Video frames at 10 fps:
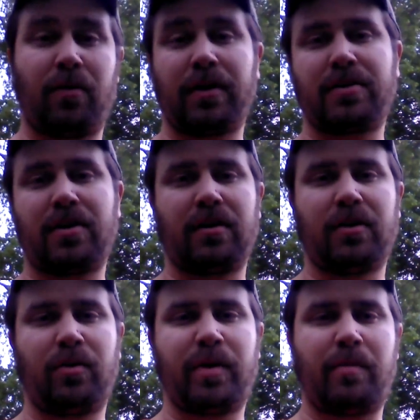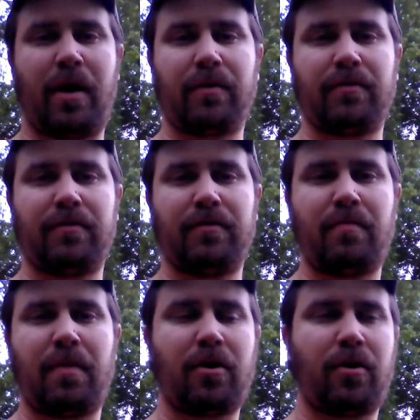want to talk a little bit about
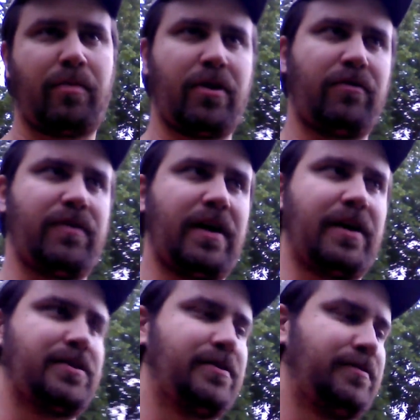monarch butterflies.